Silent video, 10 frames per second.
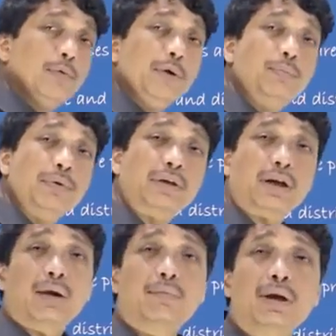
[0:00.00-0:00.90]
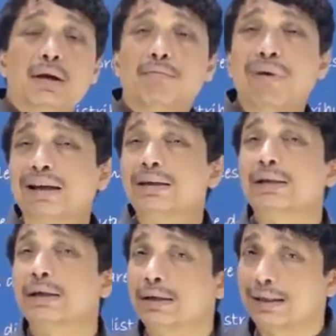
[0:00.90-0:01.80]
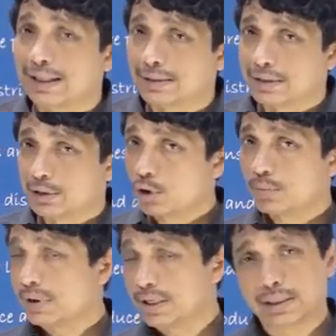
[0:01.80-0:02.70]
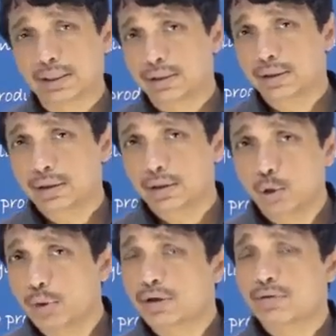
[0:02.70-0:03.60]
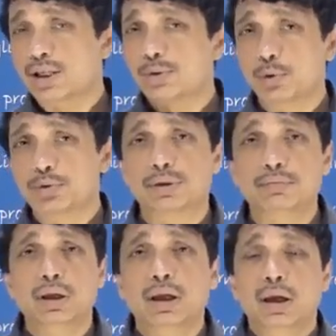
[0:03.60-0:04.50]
we prescribe minor cylinder lenses, not plus cylinder, though we can transpose them,